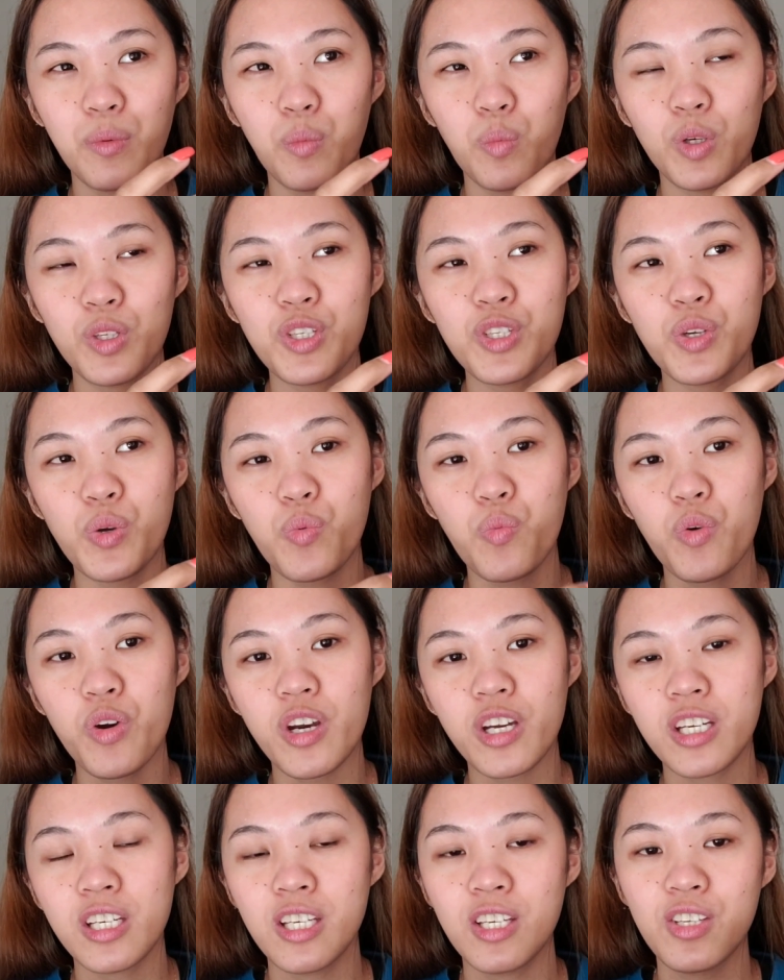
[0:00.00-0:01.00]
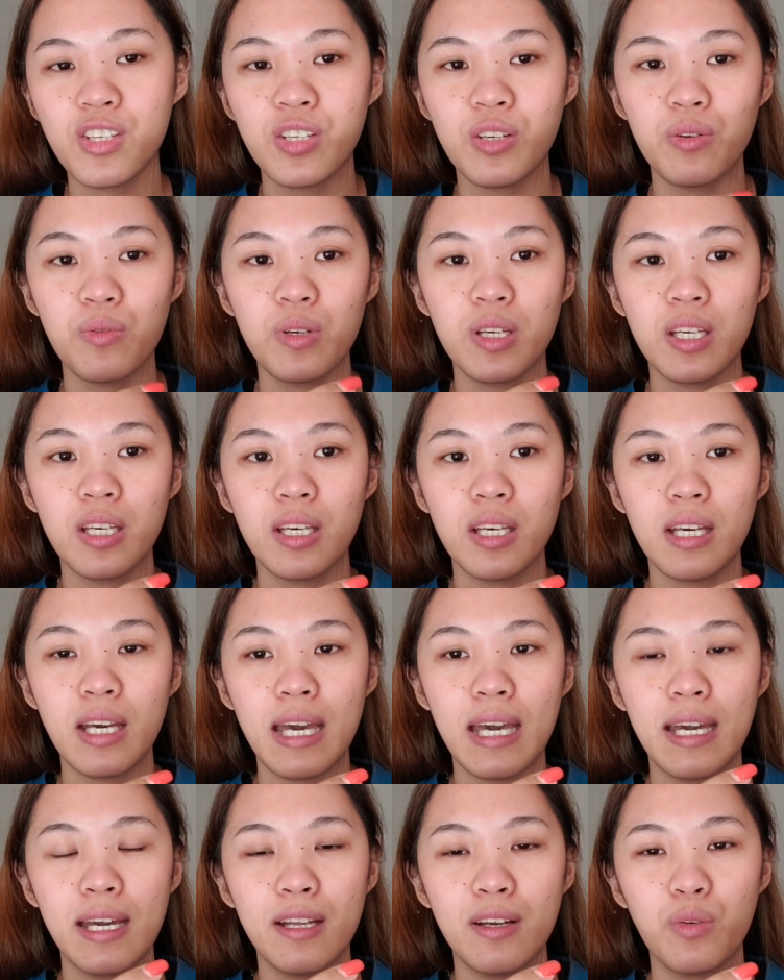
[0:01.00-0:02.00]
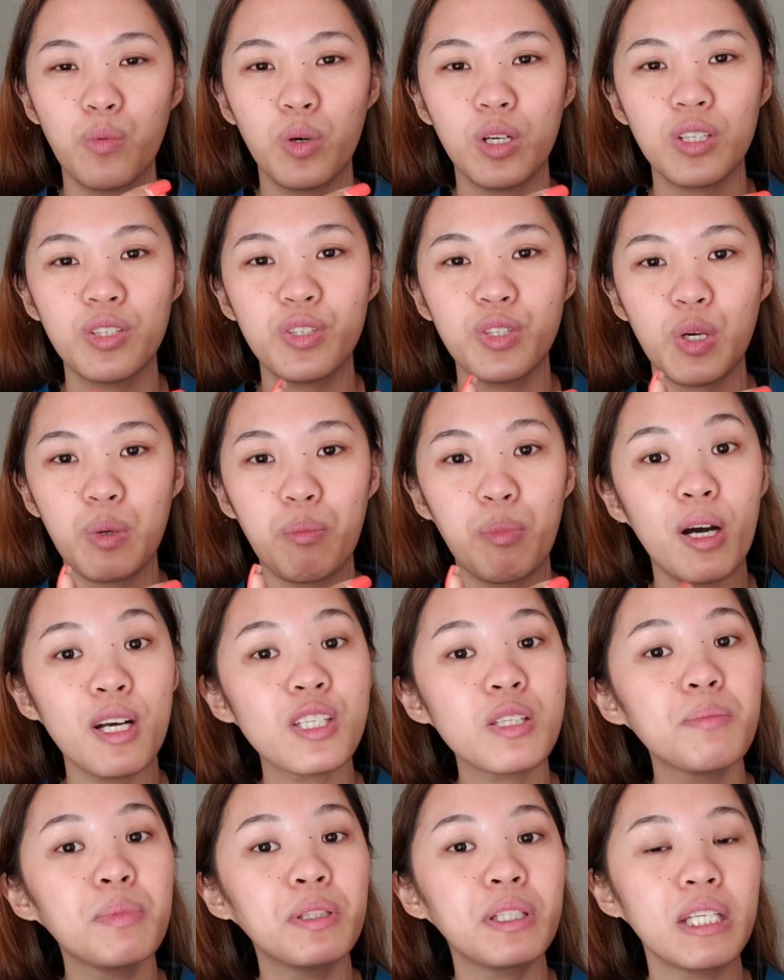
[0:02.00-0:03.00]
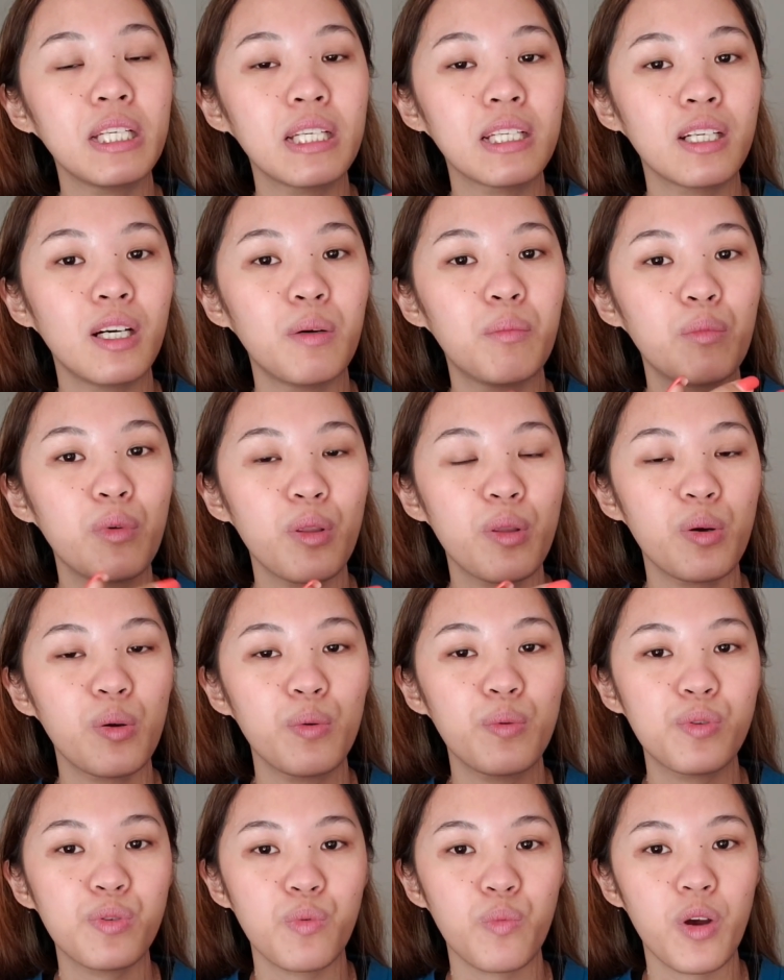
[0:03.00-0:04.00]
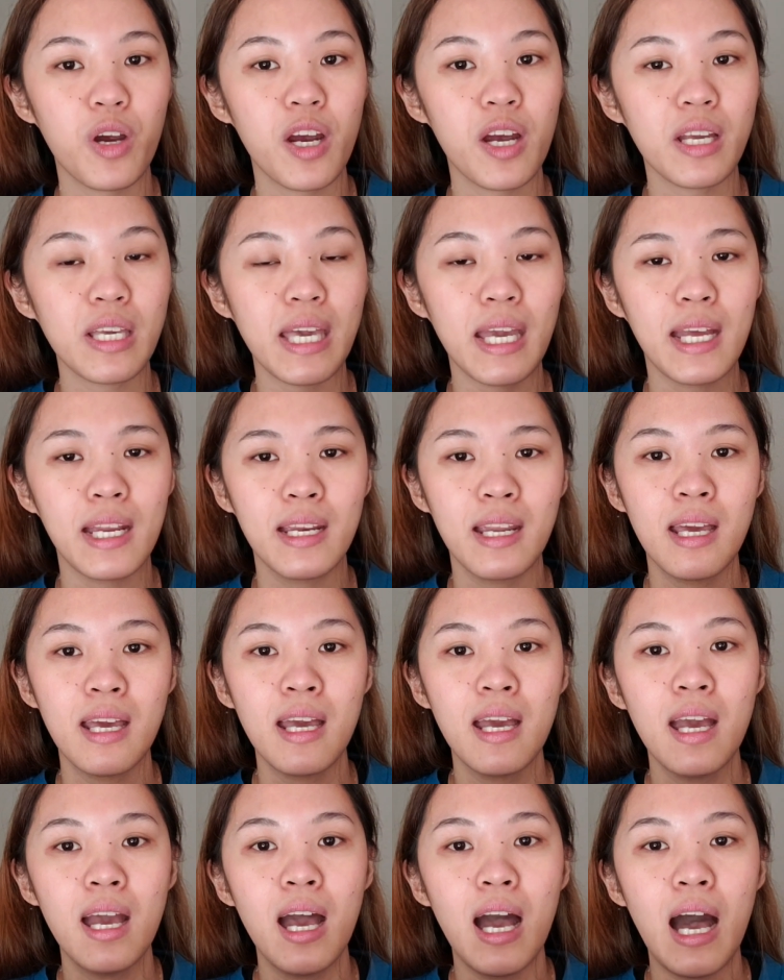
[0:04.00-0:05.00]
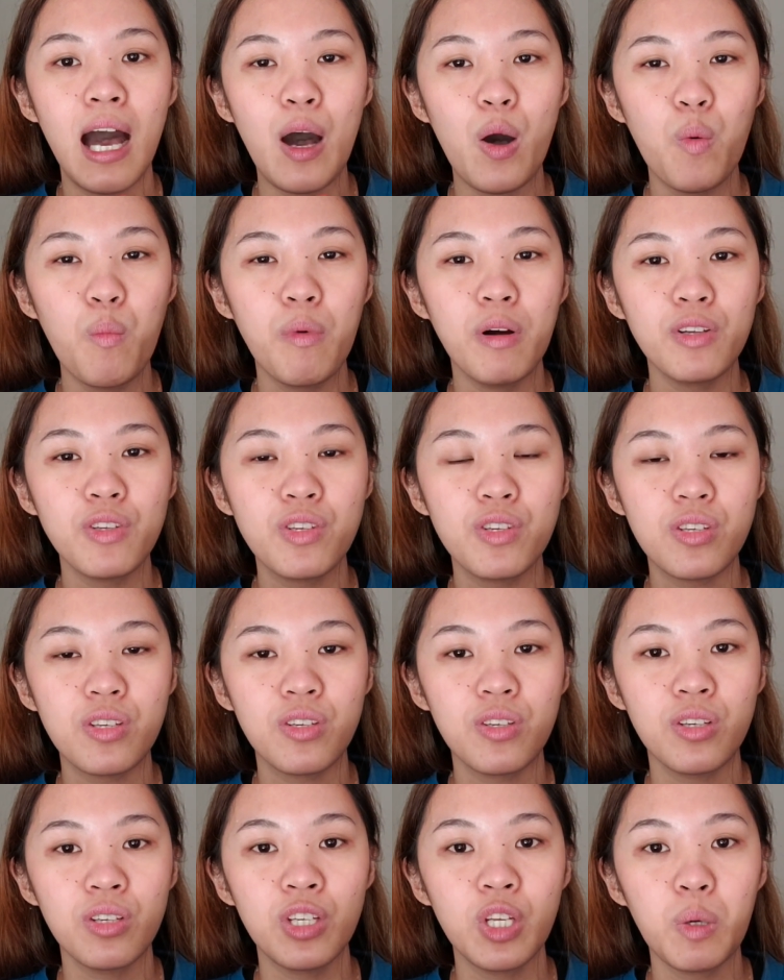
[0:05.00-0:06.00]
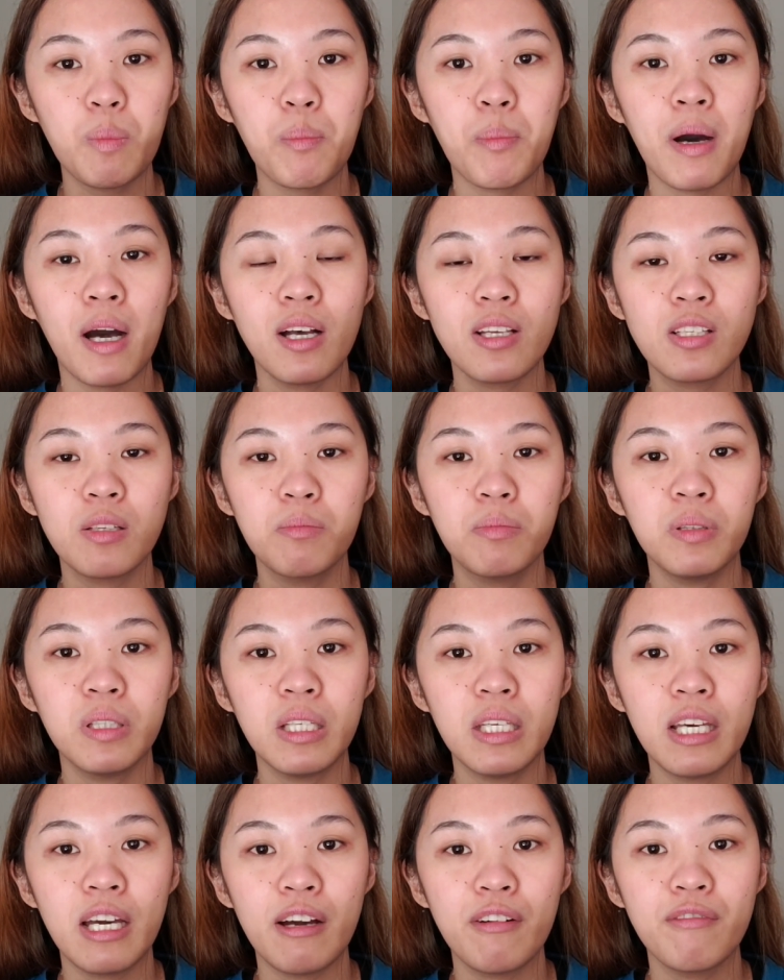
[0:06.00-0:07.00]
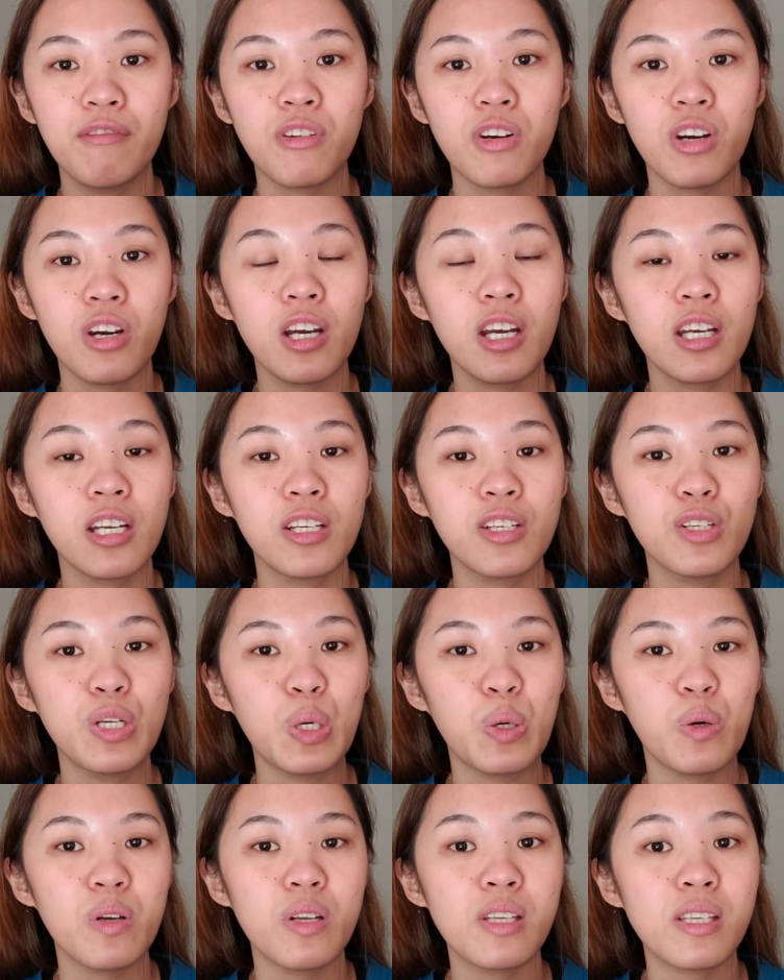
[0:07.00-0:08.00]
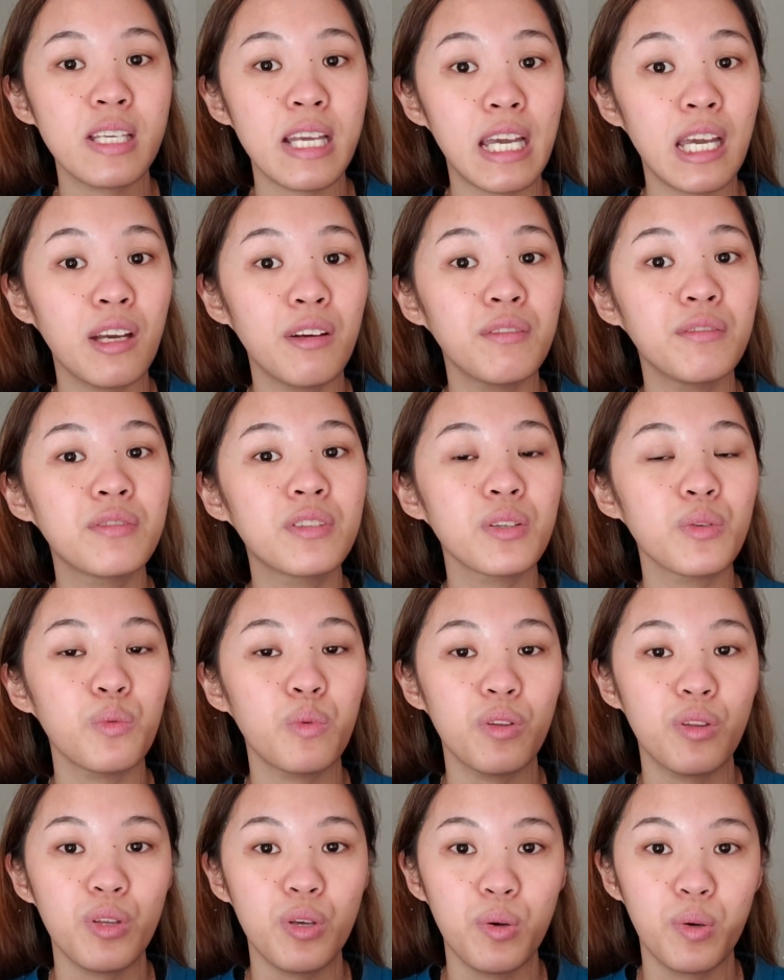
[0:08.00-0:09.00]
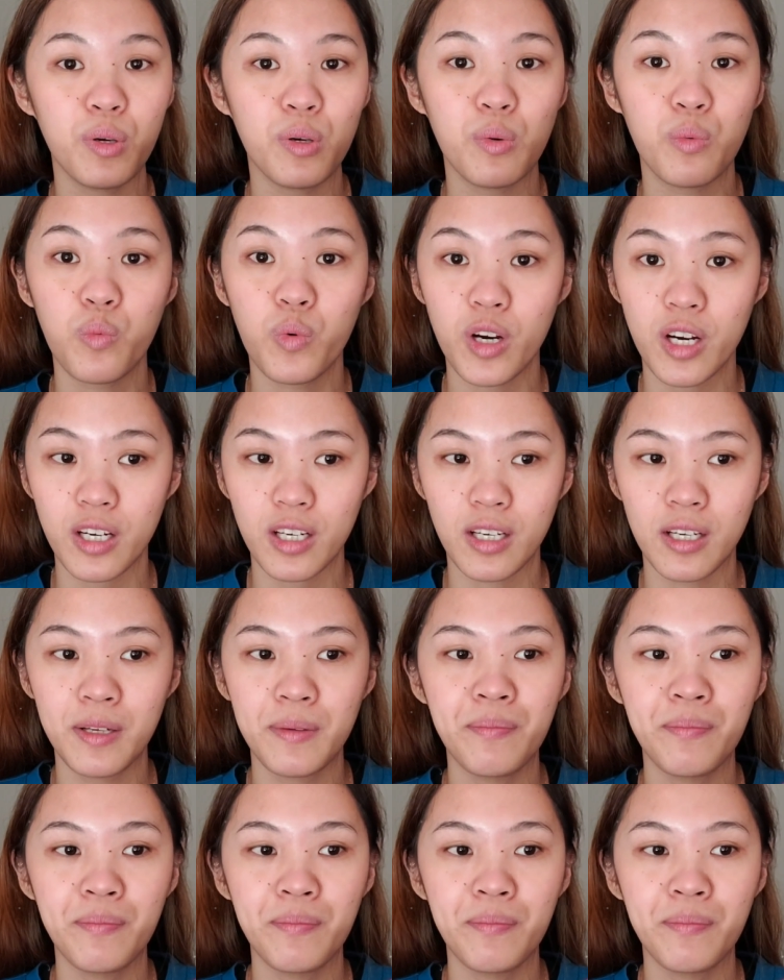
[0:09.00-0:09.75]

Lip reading: what's your work history and what's your possible income with those work and how much could you possibly have earned or saved with your work.